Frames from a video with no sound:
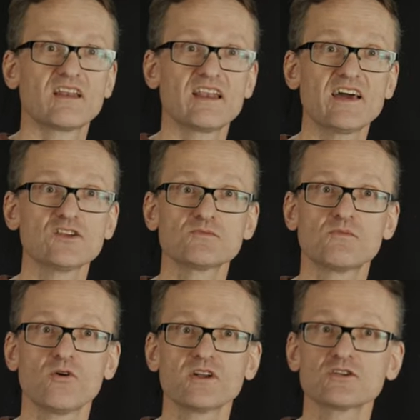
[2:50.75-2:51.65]
Linus
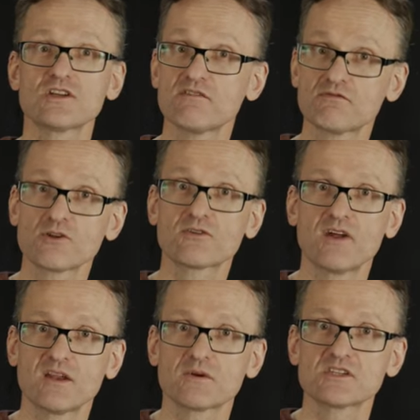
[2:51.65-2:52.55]
Pauling should have full
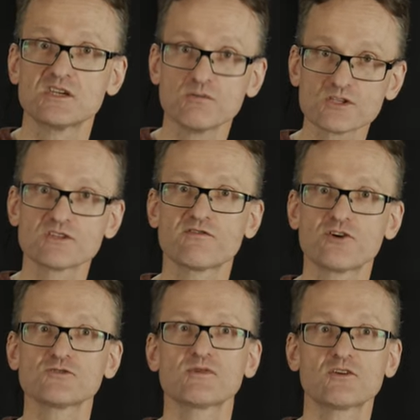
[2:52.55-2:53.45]
credit because he was the
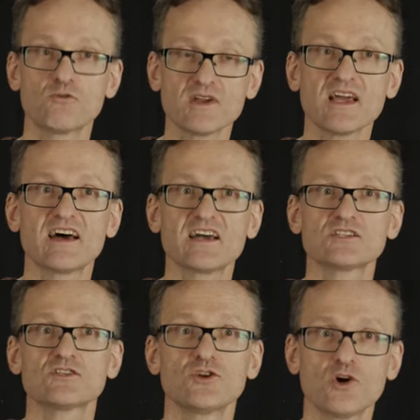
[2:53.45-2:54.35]
first one to
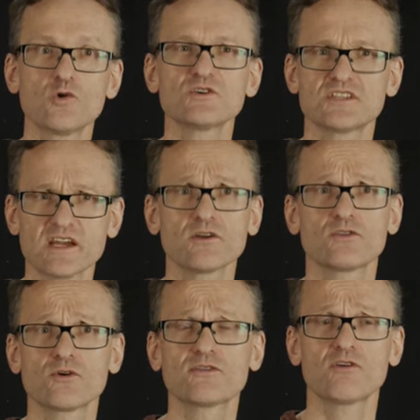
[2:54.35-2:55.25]
realize, you know, on
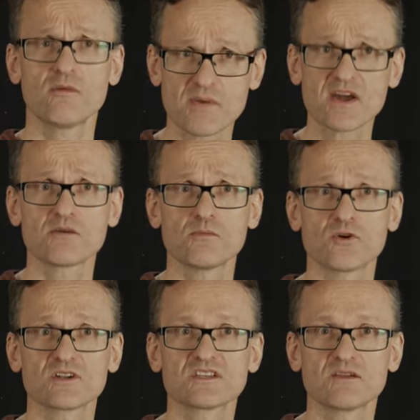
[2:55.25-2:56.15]
second thought, there are better
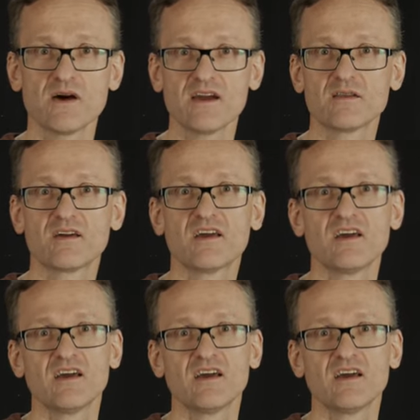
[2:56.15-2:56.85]
models than mine.